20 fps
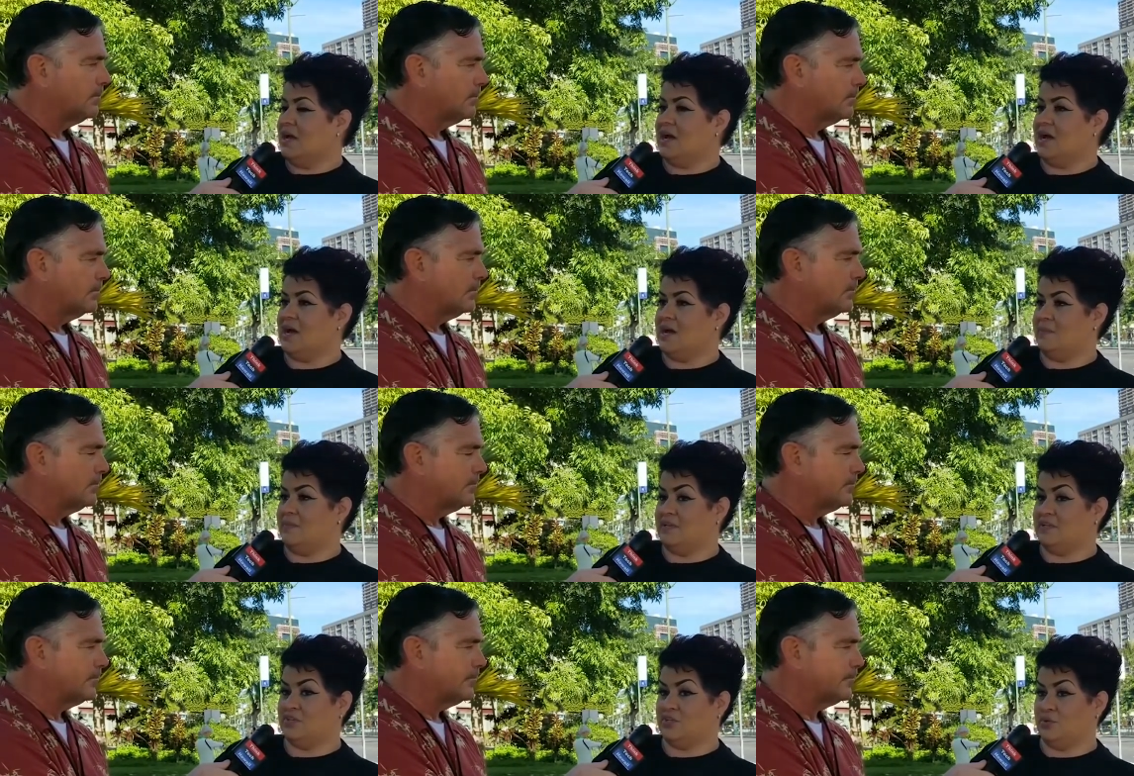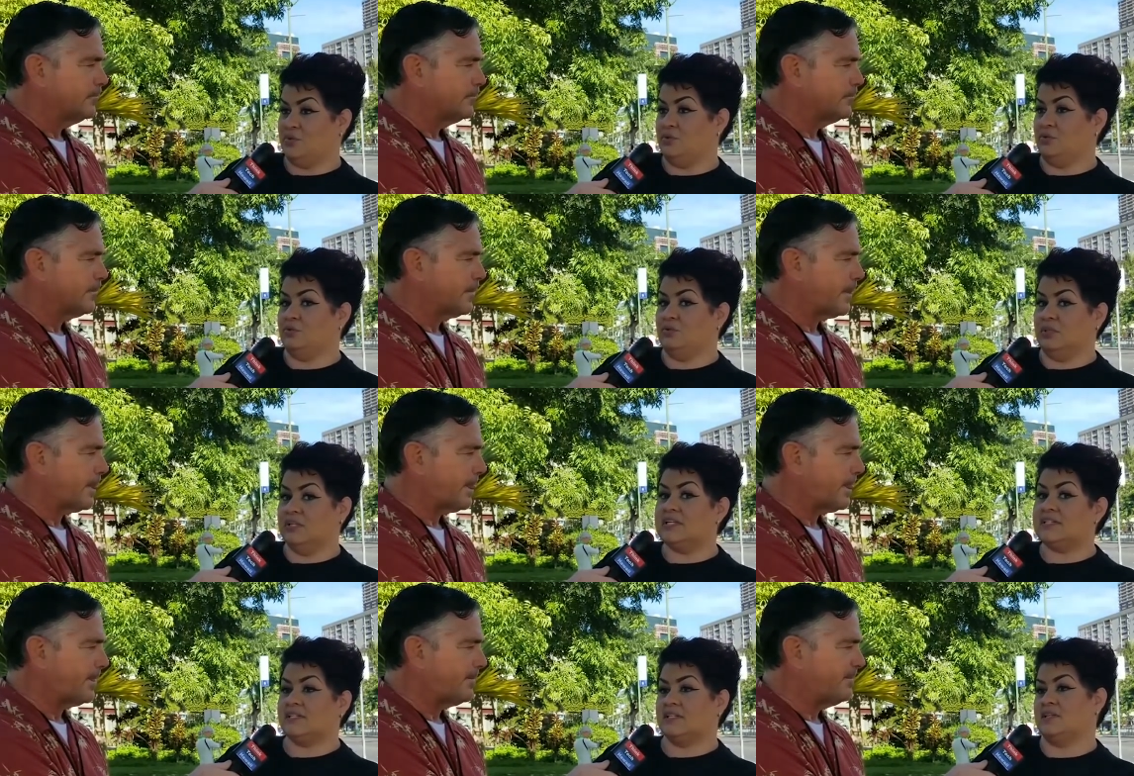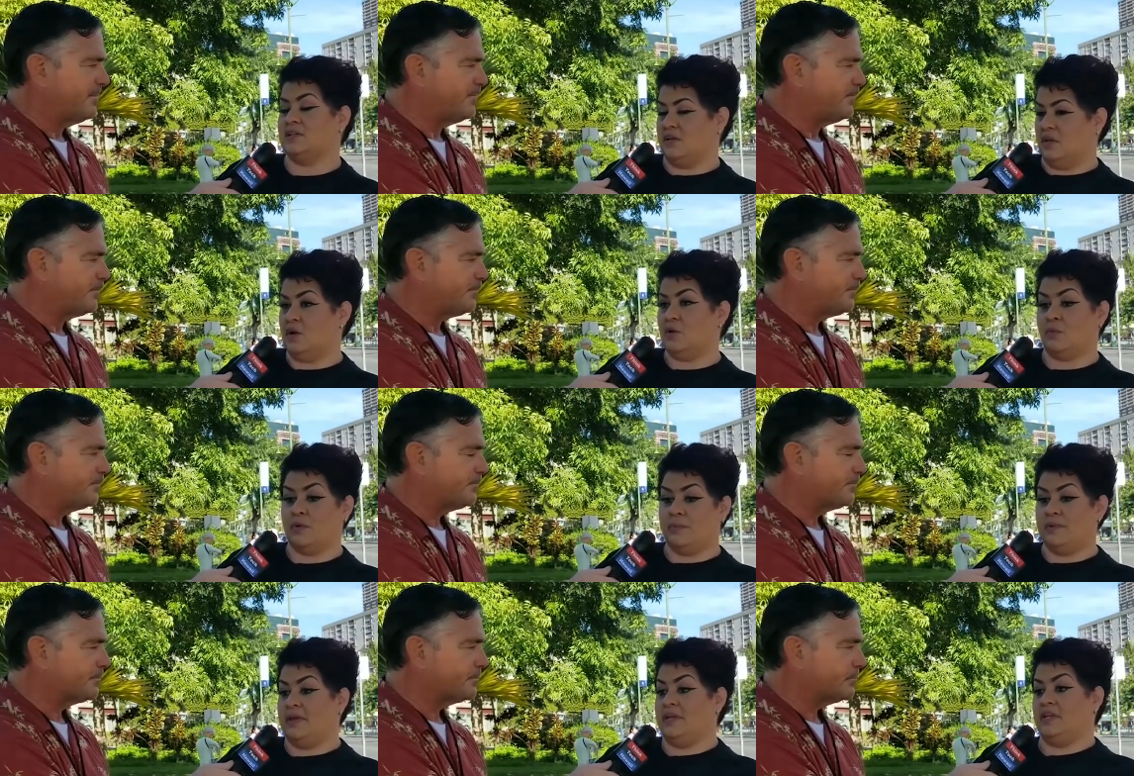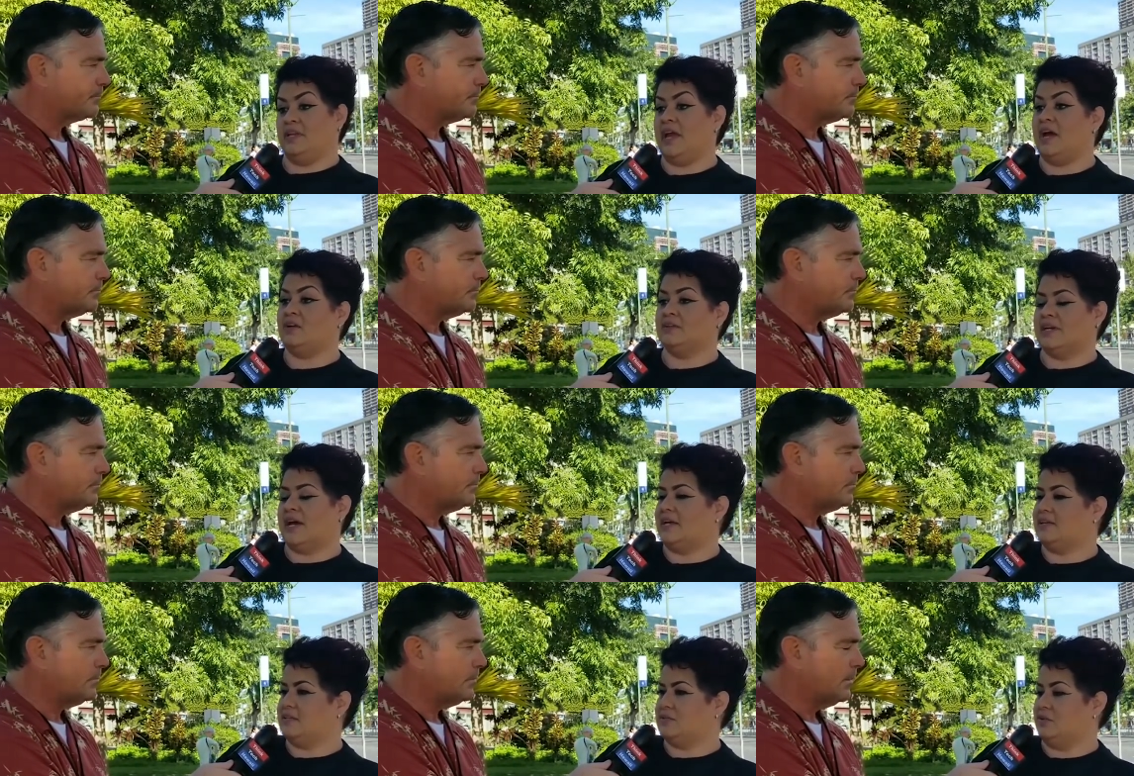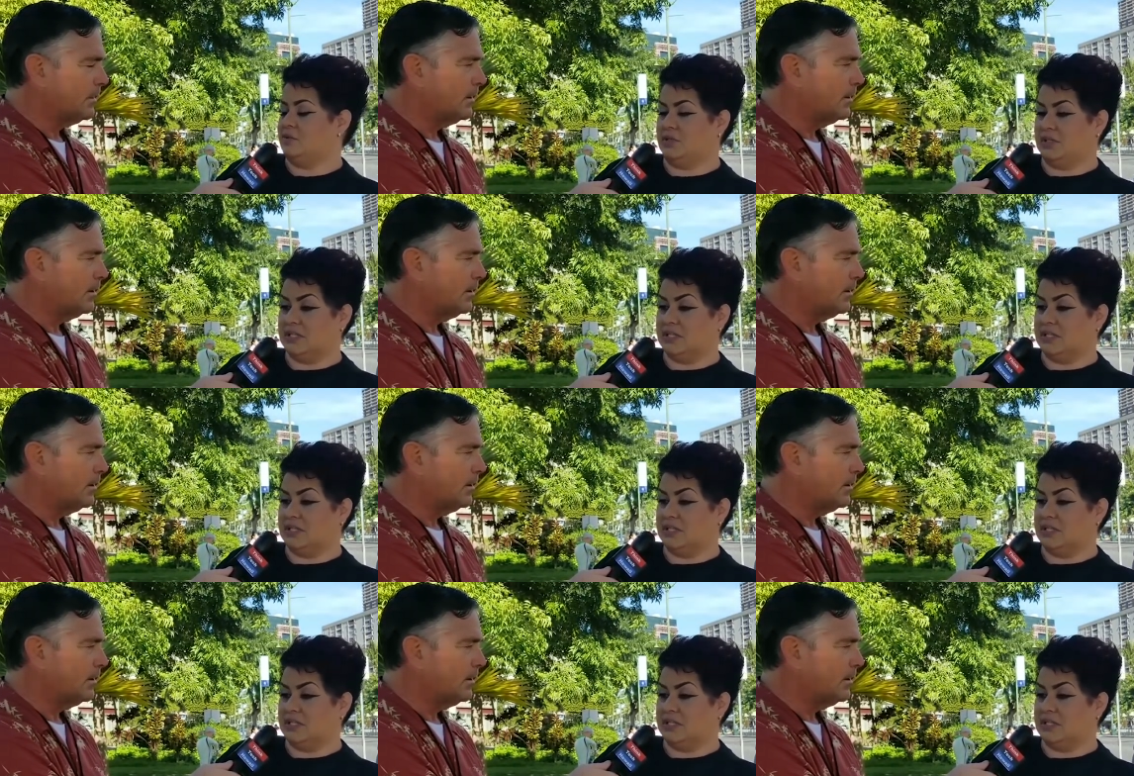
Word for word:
Speaker 1: And to listen, you know, we're being yelled at to